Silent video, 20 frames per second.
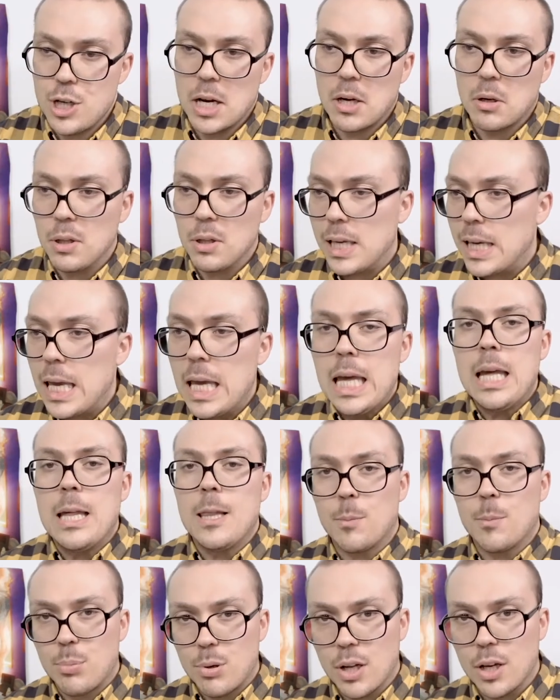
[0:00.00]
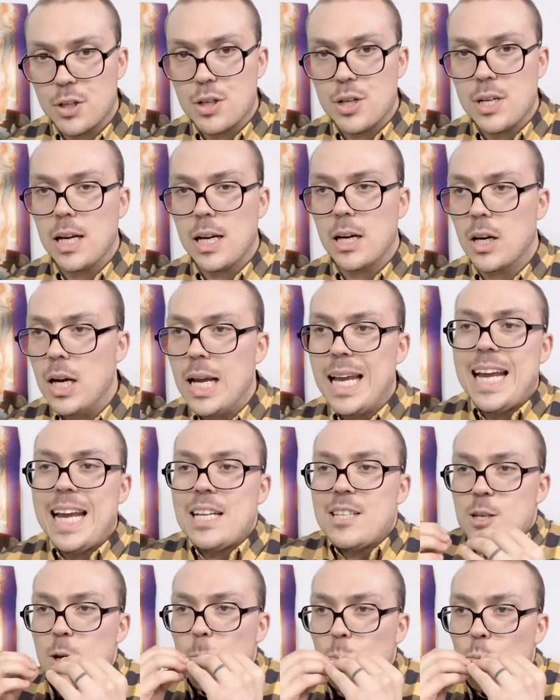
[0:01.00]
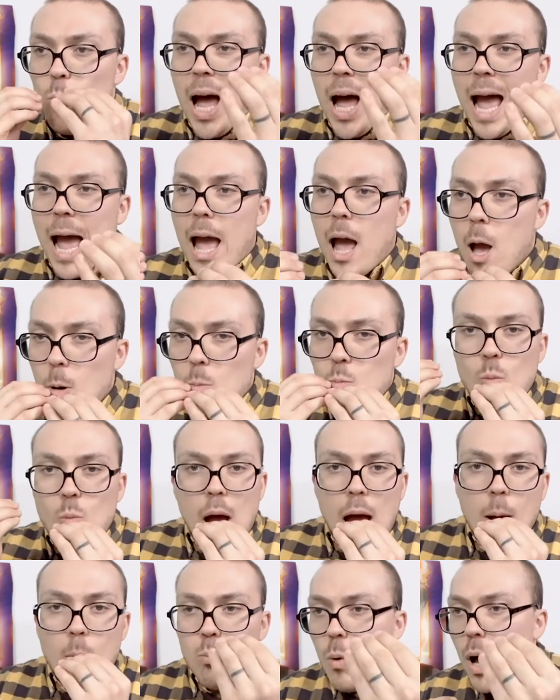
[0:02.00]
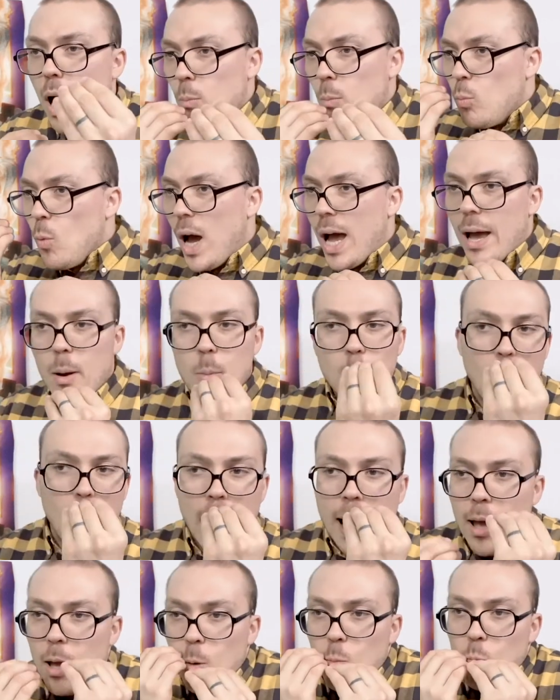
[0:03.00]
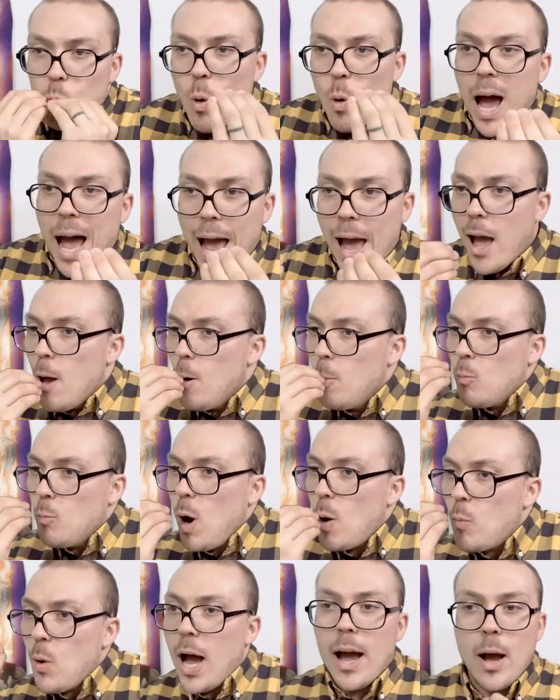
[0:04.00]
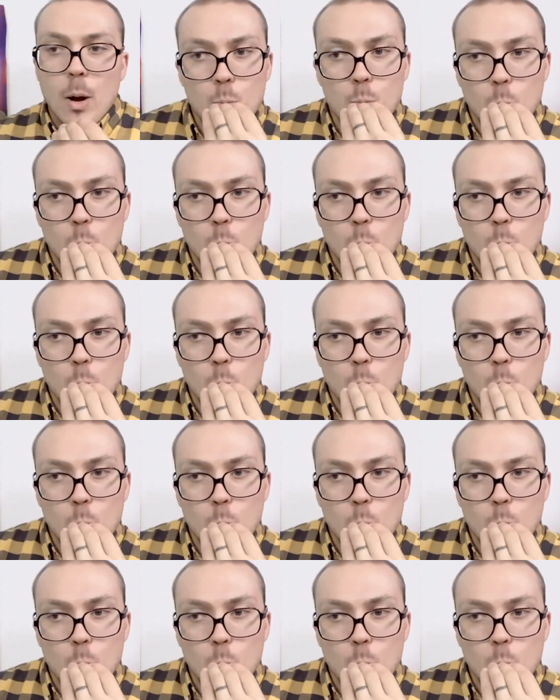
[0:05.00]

generally the production here, it's mwah, mwah, mwah, mwah, mwah, mwah, mwah, mwah,